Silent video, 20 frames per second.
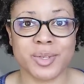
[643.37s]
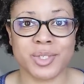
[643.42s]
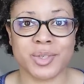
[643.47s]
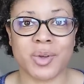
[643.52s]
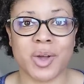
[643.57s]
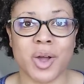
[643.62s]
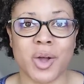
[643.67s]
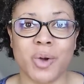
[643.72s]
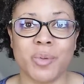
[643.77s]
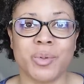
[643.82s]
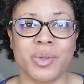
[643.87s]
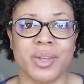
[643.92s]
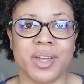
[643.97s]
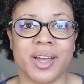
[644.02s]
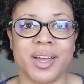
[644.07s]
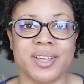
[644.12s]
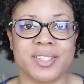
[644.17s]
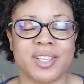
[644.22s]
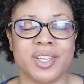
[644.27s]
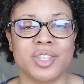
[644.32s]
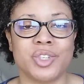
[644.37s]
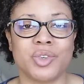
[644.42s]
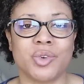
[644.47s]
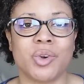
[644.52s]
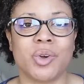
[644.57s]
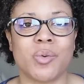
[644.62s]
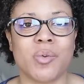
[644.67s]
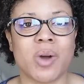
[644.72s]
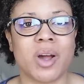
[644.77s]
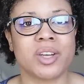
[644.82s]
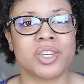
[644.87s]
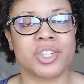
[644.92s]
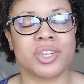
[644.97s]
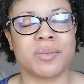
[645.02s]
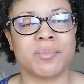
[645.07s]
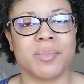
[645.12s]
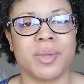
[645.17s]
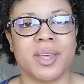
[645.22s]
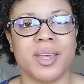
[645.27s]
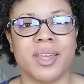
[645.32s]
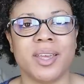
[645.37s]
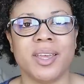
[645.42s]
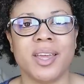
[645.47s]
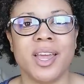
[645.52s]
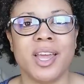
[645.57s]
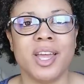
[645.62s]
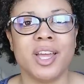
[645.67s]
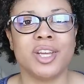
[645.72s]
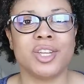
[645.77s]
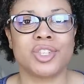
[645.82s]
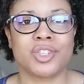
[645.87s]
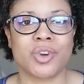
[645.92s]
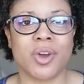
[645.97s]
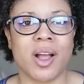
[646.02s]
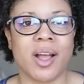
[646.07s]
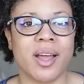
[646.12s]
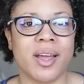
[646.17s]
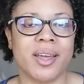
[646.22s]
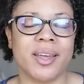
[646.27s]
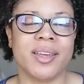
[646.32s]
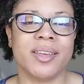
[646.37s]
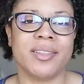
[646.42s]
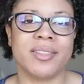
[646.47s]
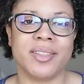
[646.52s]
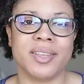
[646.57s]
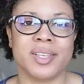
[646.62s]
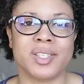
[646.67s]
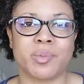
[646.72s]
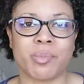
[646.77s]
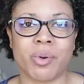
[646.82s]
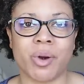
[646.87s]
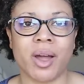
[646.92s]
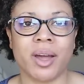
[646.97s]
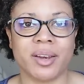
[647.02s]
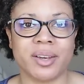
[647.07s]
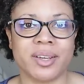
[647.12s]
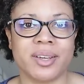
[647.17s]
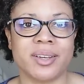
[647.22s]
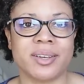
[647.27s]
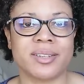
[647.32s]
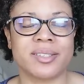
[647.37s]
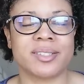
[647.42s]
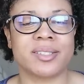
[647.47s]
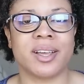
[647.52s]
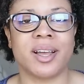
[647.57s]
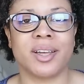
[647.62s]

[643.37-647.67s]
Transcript: So I hope you guys enjoy watching me try these products,